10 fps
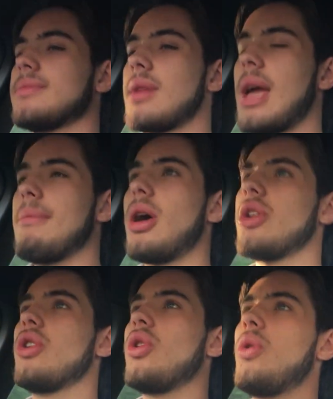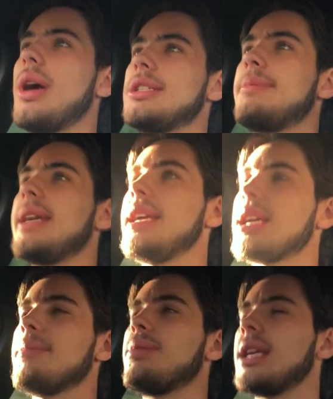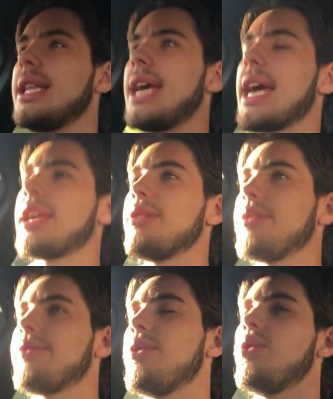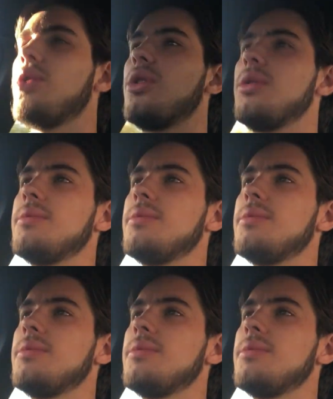it might not always be completely accurate for